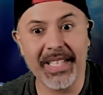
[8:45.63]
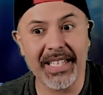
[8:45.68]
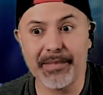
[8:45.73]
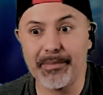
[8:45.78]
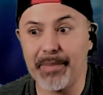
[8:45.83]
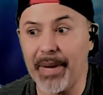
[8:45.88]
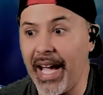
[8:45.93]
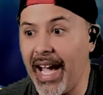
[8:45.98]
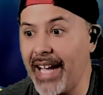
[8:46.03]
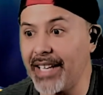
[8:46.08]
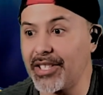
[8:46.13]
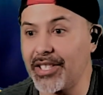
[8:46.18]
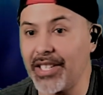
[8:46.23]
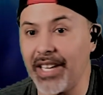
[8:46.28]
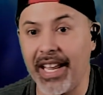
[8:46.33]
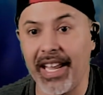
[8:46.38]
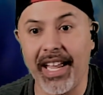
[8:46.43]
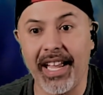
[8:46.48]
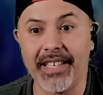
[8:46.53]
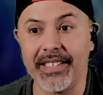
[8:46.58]
patch,
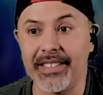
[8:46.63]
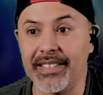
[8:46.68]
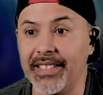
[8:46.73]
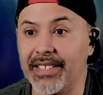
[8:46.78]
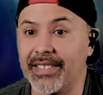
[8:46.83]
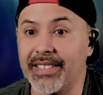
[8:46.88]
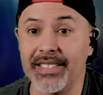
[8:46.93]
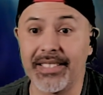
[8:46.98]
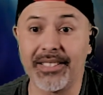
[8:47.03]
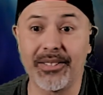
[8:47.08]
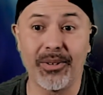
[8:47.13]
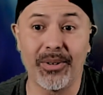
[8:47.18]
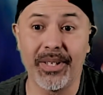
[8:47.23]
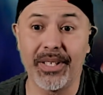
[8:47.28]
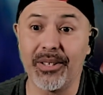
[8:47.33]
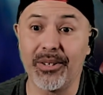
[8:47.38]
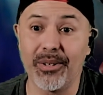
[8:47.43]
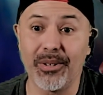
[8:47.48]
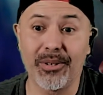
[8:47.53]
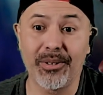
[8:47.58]
and this is going
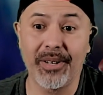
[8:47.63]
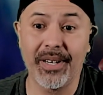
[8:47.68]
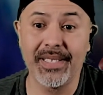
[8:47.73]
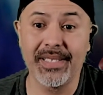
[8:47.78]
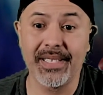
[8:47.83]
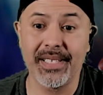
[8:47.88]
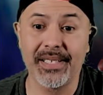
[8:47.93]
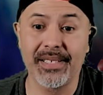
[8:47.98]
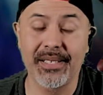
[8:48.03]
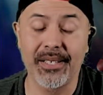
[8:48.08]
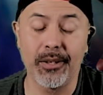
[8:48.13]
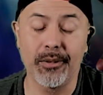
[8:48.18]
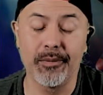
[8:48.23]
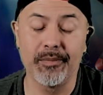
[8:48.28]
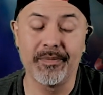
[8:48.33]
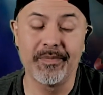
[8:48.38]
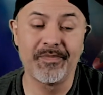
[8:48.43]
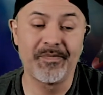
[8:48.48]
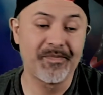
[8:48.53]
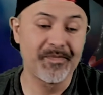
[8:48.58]
to go crazy. So
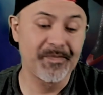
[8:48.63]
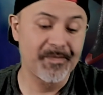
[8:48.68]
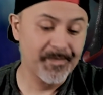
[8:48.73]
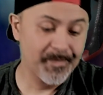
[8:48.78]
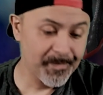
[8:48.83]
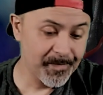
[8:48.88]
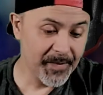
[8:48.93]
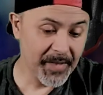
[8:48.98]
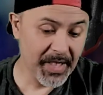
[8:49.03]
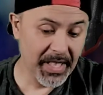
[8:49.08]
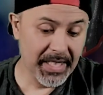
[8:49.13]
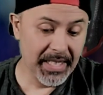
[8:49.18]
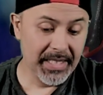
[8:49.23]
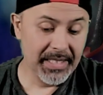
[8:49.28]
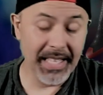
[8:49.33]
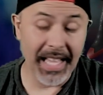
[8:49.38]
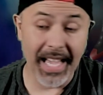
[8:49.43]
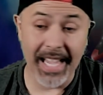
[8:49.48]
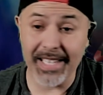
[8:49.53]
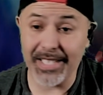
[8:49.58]

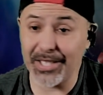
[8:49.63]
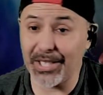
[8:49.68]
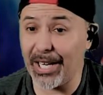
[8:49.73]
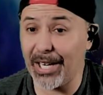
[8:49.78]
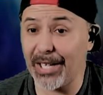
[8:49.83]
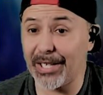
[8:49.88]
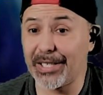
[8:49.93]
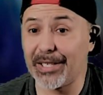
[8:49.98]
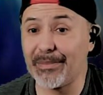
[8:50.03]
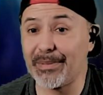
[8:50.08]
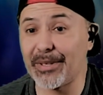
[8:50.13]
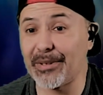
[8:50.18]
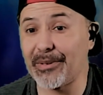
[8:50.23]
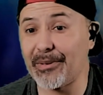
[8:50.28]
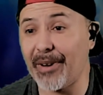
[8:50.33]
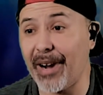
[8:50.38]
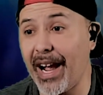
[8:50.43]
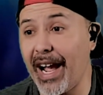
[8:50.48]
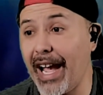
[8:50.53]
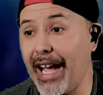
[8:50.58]
like, share,
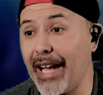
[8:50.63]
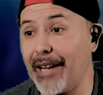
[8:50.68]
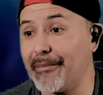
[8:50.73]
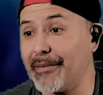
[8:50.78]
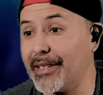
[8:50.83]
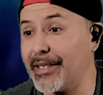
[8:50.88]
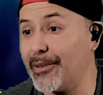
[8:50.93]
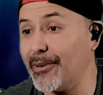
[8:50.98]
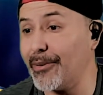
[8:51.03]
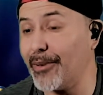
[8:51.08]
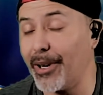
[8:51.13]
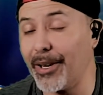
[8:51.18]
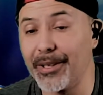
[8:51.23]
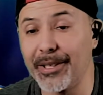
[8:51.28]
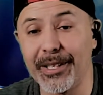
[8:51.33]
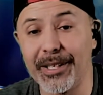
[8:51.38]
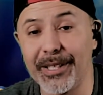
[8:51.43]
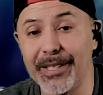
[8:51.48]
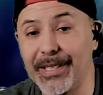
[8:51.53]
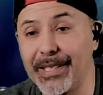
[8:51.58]
subscribe, do all the
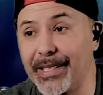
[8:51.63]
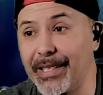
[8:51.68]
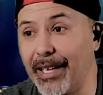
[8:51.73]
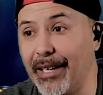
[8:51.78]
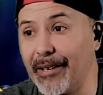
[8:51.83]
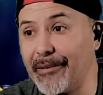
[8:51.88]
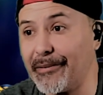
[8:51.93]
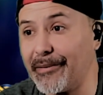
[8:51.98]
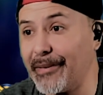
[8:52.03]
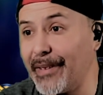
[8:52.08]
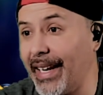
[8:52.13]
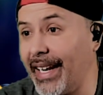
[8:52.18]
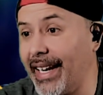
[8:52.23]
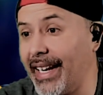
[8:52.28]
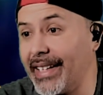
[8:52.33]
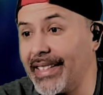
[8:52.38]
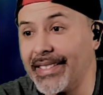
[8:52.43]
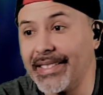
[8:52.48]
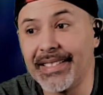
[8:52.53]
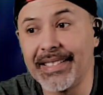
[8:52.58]
good stuff,
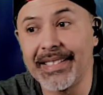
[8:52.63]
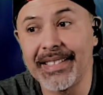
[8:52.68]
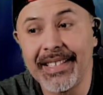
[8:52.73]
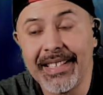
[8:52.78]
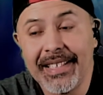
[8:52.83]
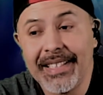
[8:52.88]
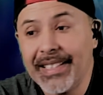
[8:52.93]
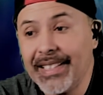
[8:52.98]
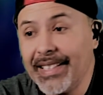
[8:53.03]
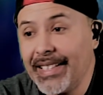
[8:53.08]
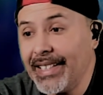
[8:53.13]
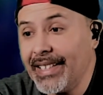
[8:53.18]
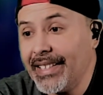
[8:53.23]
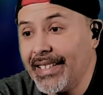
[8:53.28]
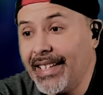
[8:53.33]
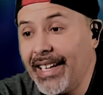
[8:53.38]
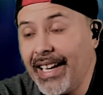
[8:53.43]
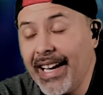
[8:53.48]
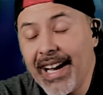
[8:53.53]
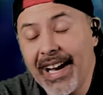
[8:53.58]
and
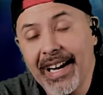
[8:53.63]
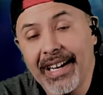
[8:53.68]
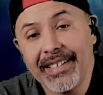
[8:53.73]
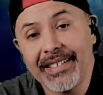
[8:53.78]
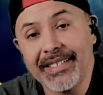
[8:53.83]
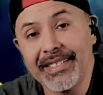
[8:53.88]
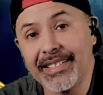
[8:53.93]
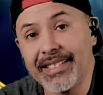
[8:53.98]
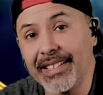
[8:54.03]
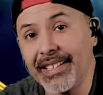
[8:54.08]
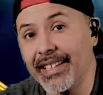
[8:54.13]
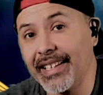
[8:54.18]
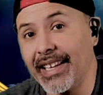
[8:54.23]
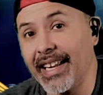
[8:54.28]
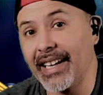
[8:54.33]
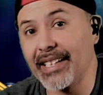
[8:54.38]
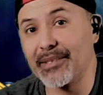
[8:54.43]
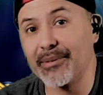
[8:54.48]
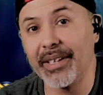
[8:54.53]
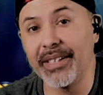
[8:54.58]
yeah, till the
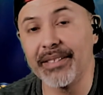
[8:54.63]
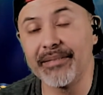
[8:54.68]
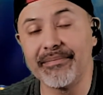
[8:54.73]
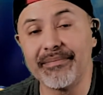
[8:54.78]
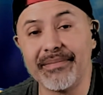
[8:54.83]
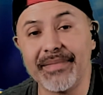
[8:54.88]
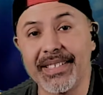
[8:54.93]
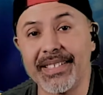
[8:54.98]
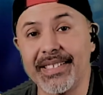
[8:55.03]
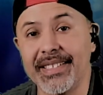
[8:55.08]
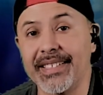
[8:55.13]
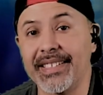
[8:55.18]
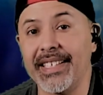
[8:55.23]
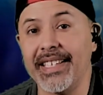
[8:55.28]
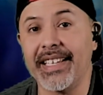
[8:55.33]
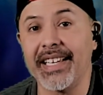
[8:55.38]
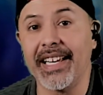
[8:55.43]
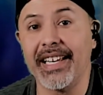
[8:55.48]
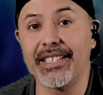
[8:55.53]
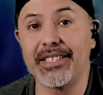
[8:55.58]
next one. This is
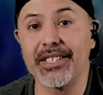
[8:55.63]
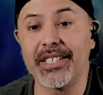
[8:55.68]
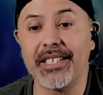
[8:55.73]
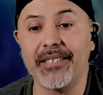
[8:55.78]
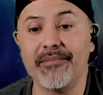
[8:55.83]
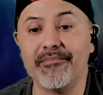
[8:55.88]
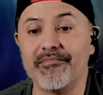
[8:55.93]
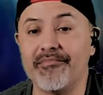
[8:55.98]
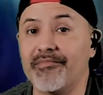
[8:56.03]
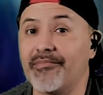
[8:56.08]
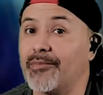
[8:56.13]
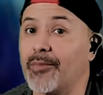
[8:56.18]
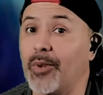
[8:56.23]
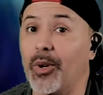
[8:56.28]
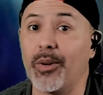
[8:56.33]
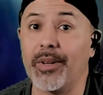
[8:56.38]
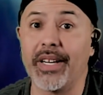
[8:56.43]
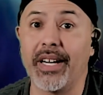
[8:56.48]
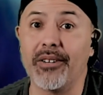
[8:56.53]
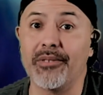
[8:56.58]
CKG.
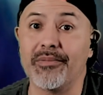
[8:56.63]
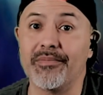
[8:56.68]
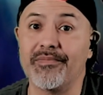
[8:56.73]
On out.